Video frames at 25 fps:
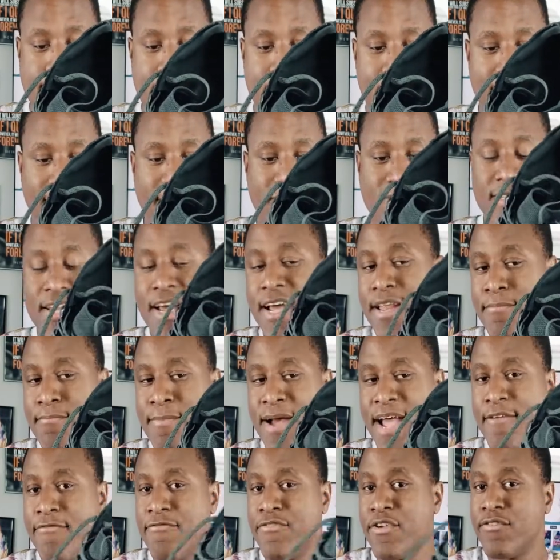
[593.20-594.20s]
it's not
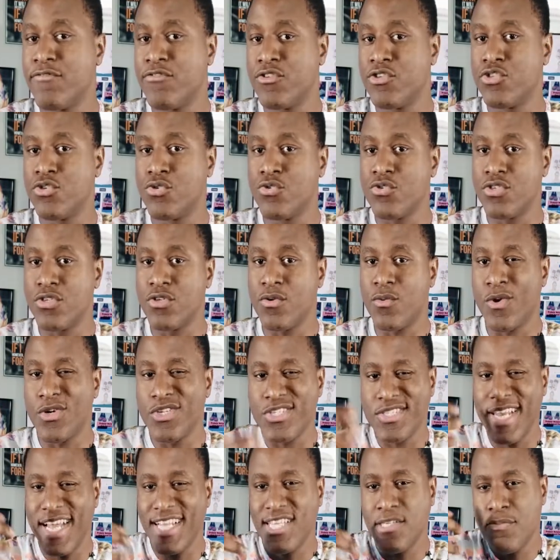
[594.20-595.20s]
my favorite shoes in the world.
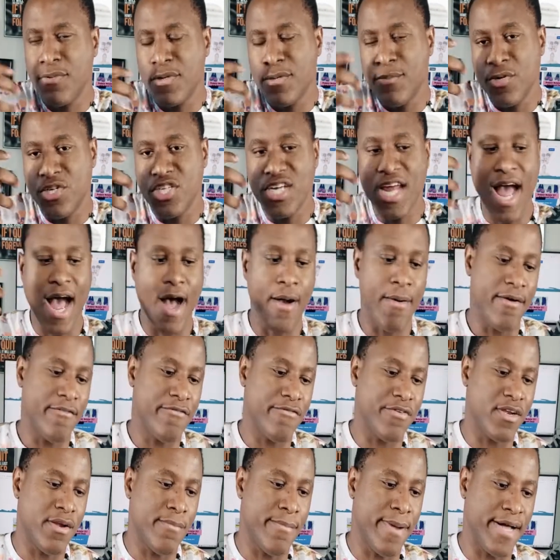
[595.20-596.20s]
So that's pretty much how I
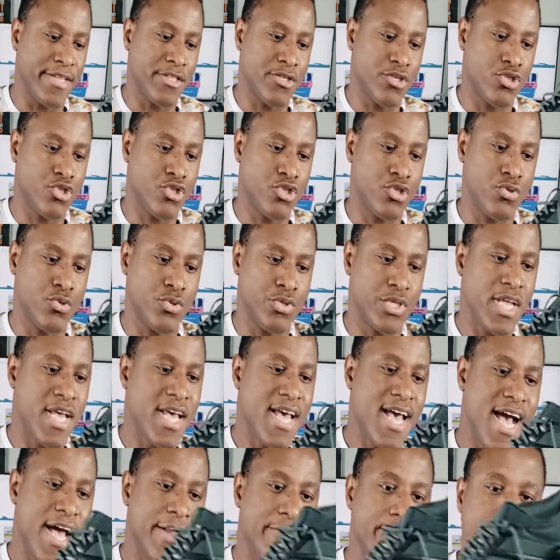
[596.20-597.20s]
feel about the shoes.
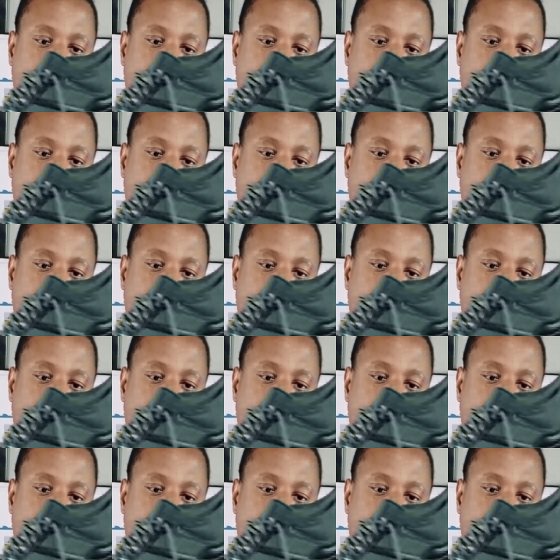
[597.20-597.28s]
I know